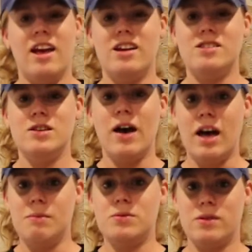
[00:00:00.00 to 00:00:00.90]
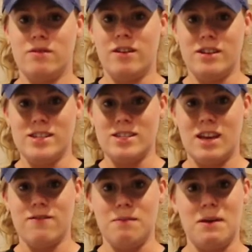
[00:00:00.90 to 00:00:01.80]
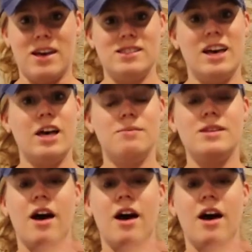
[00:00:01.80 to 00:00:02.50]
It also helps with the Run Disney event because it helps